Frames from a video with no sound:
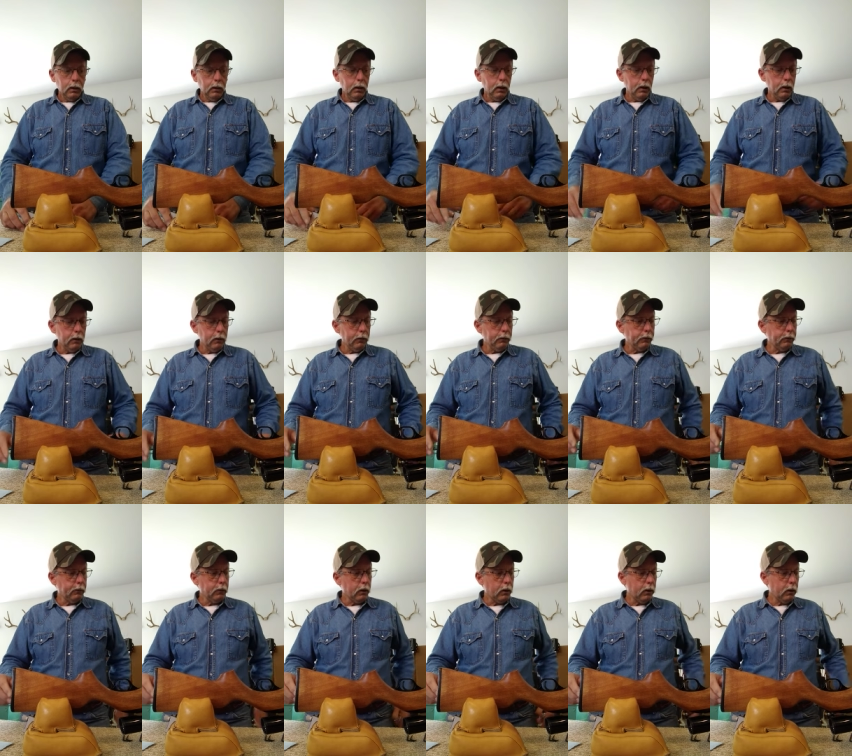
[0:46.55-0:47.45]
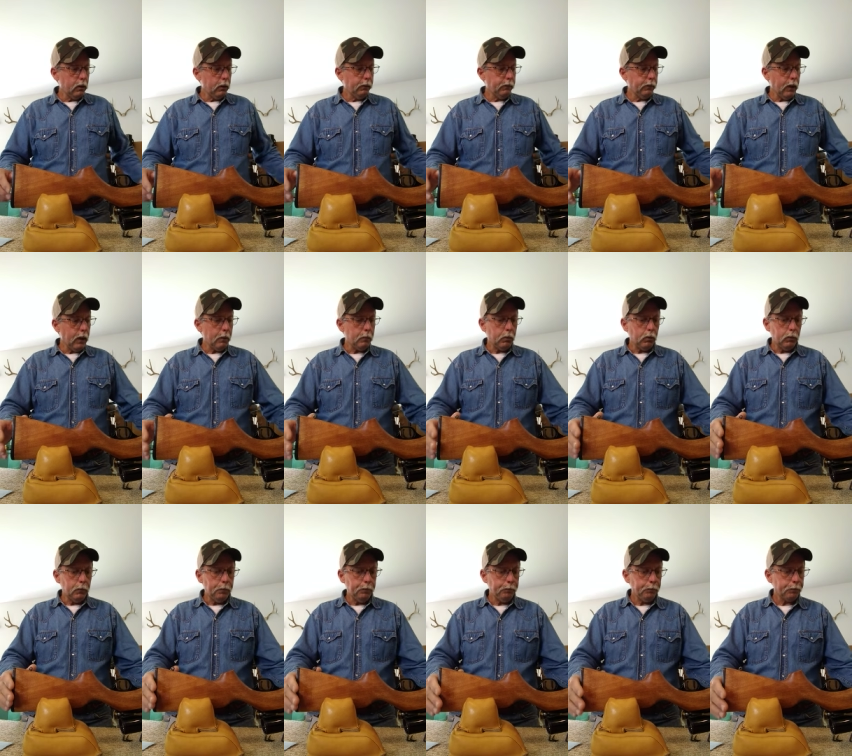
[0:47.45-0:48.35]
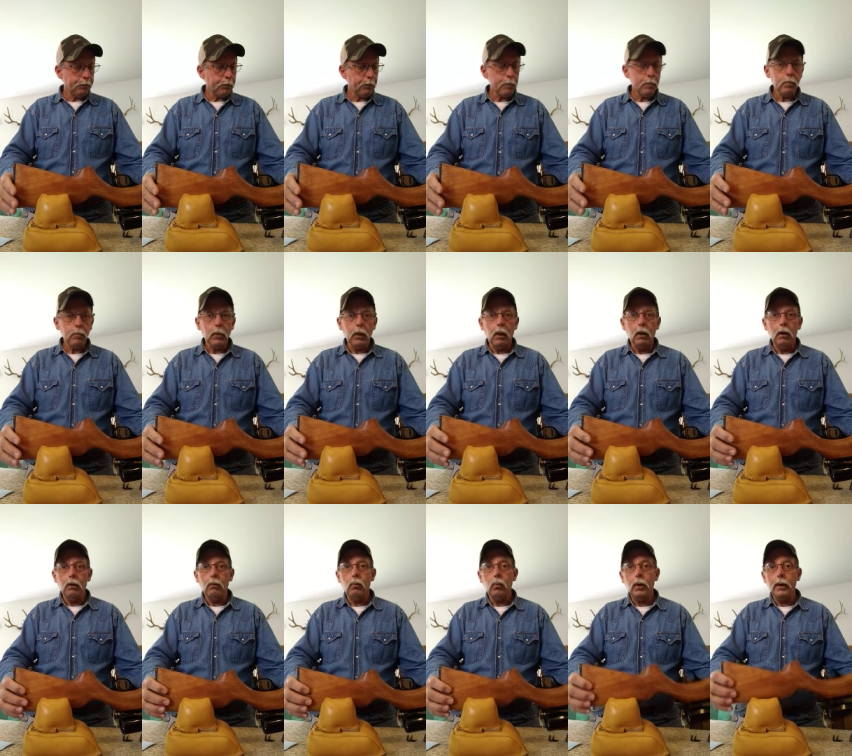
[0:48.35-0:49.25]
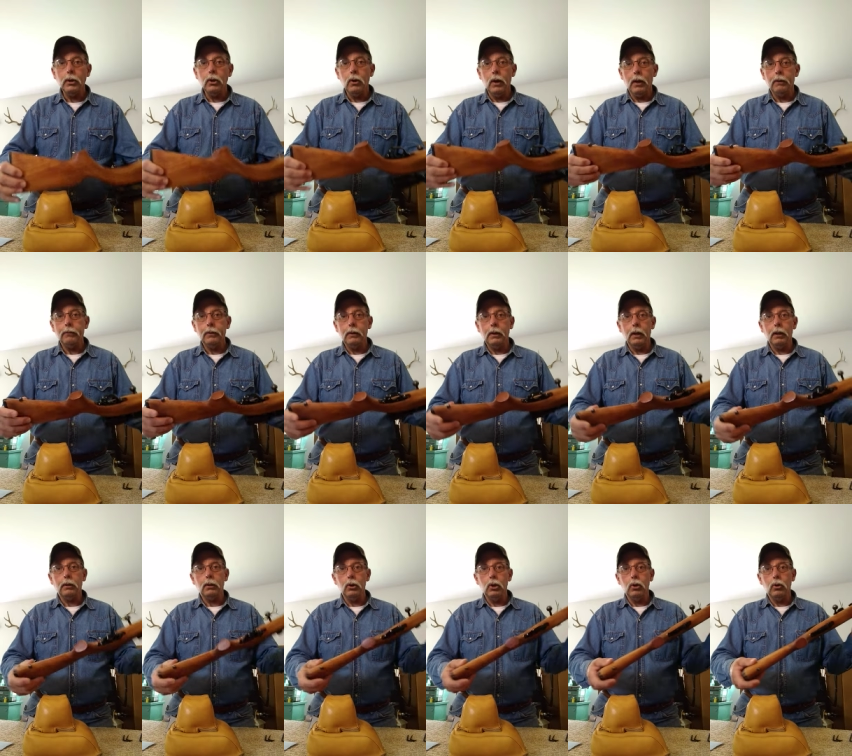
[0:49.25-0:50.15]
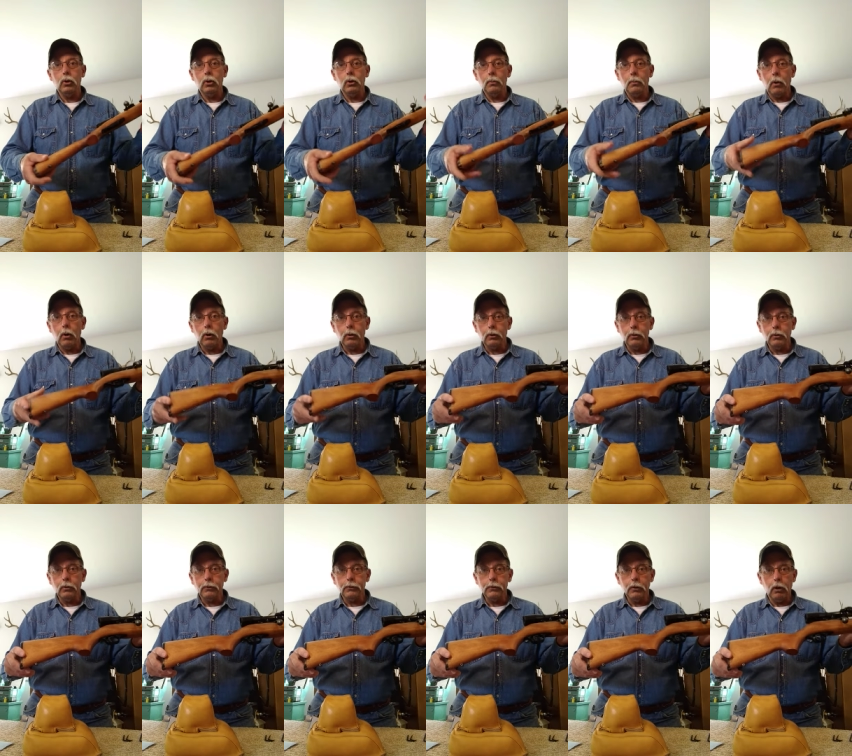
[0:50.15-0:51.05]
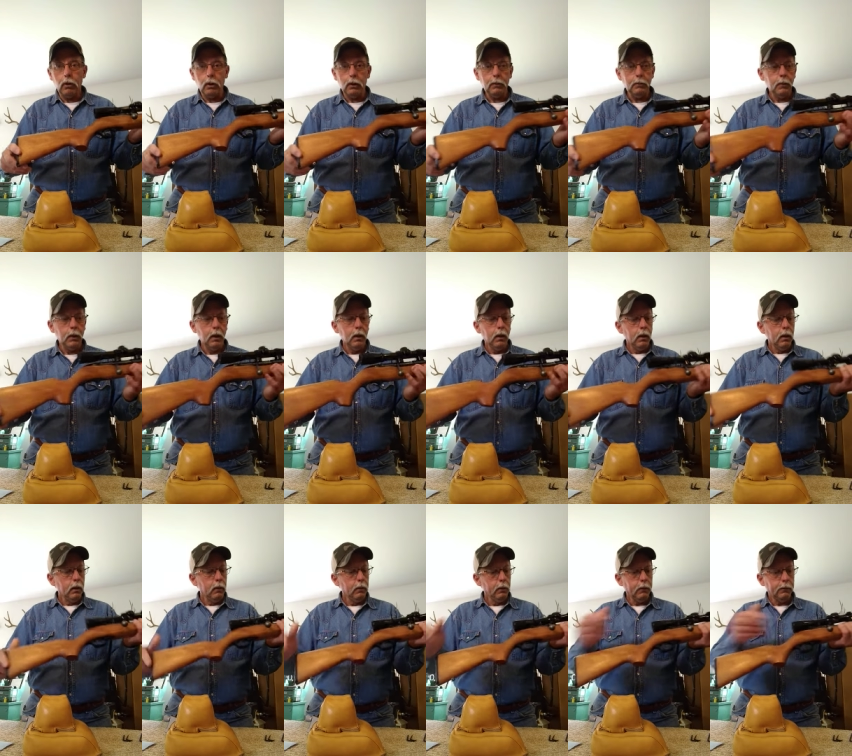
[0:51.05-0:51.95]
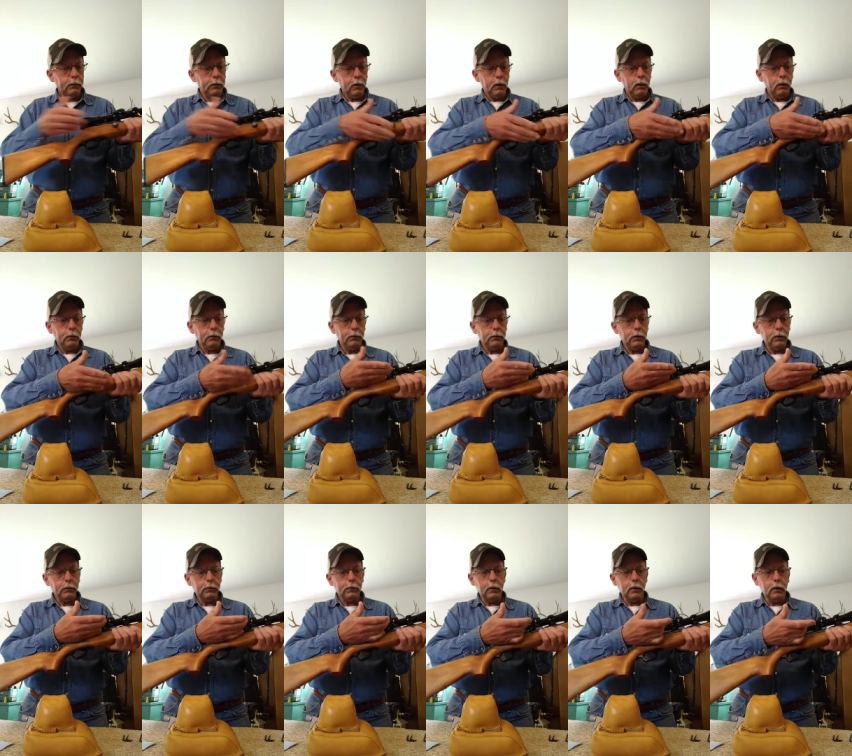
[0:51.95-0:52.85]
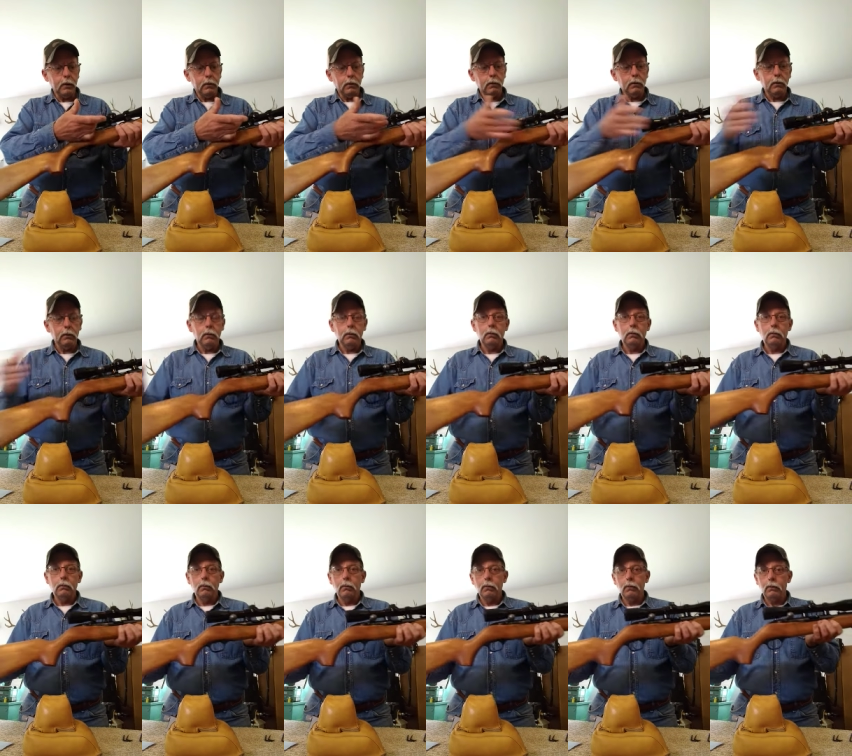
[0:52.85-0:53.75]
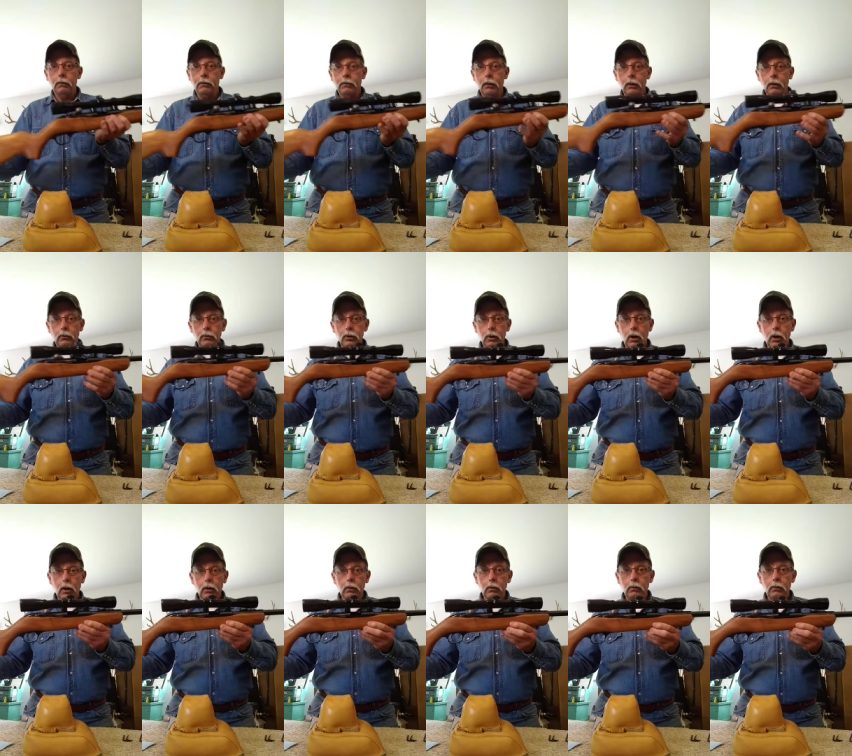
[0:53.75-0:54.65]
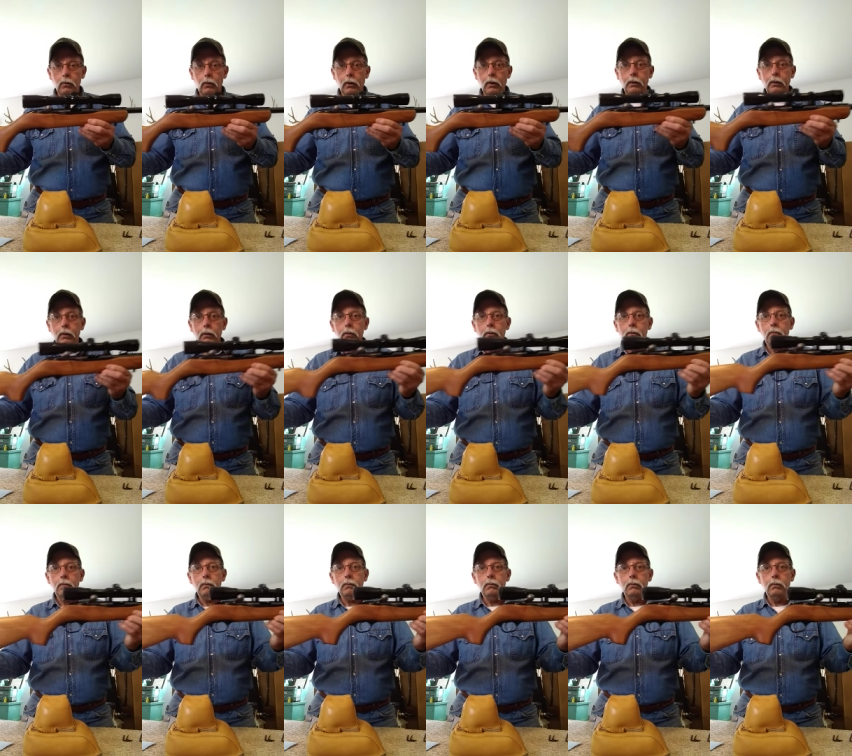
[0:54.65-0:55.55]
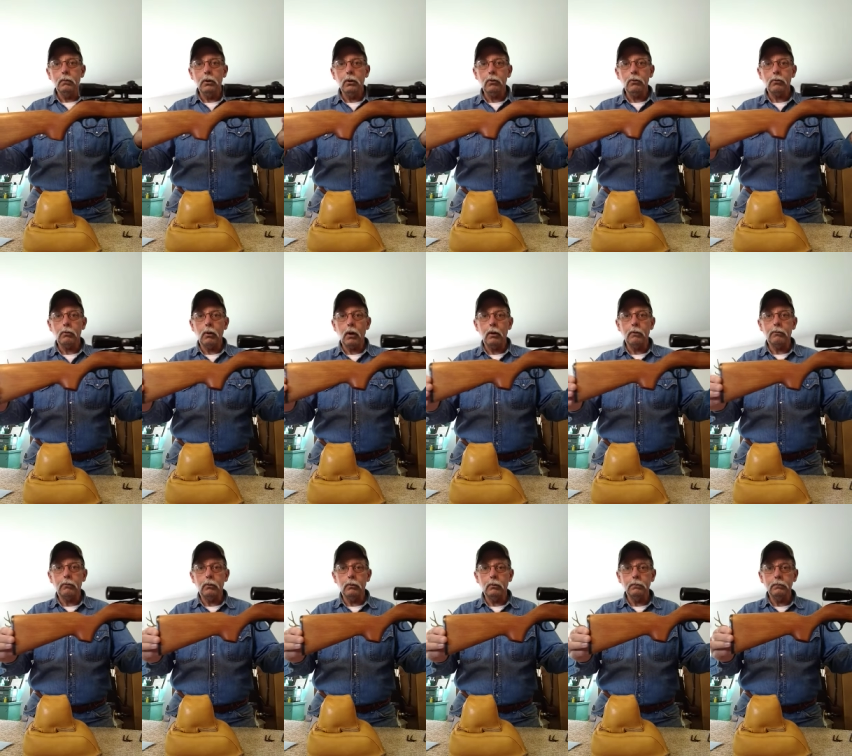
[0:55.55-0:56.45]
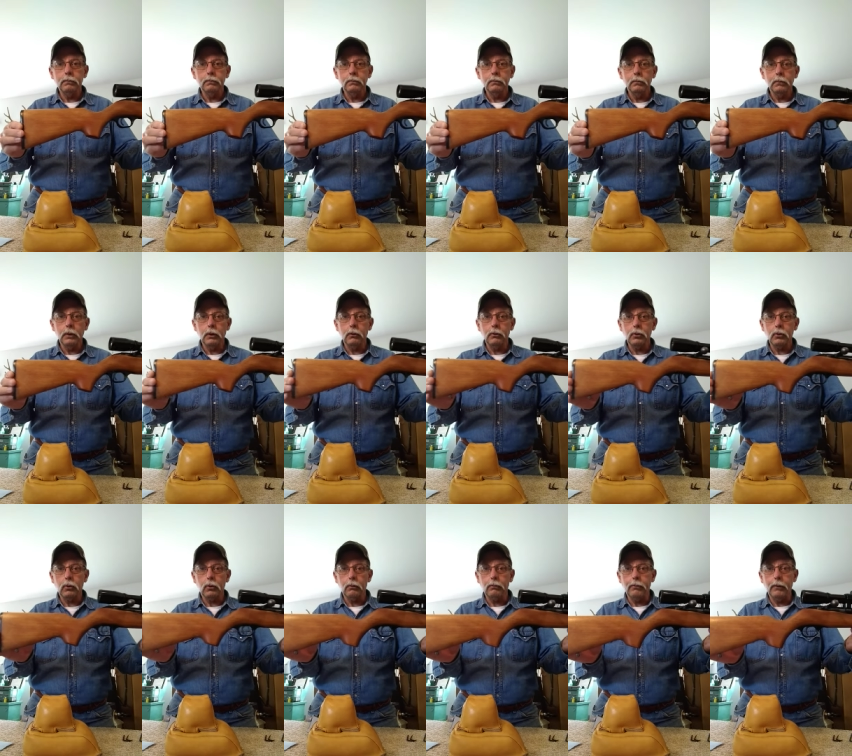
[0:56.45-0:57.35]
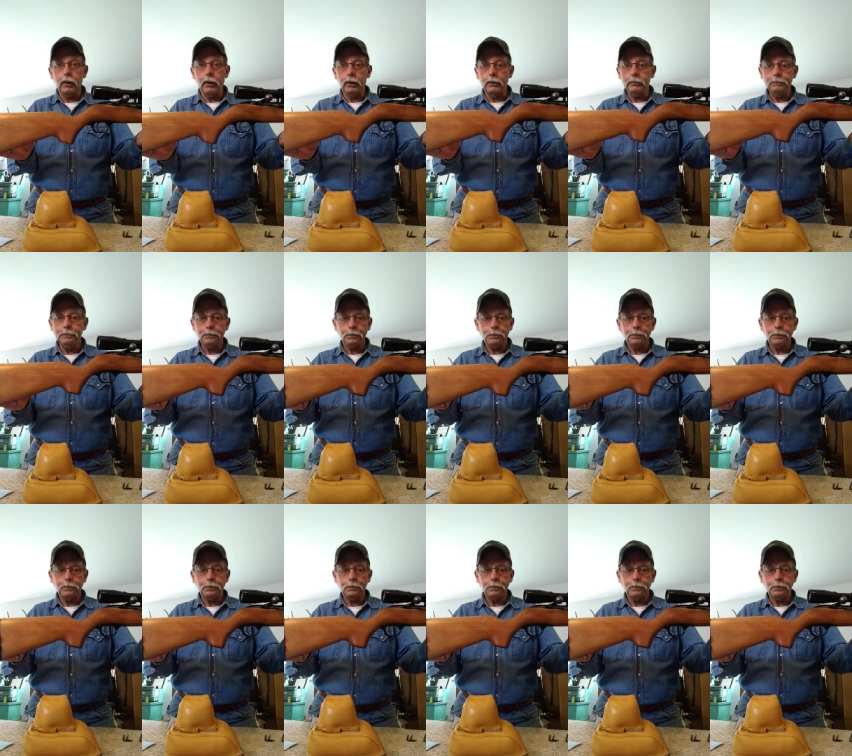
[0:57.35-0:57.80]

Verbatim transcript: Now this is a good example of when you have to take the unit apart to install it. This here is just a single shot 22 youth rifle little short fellow,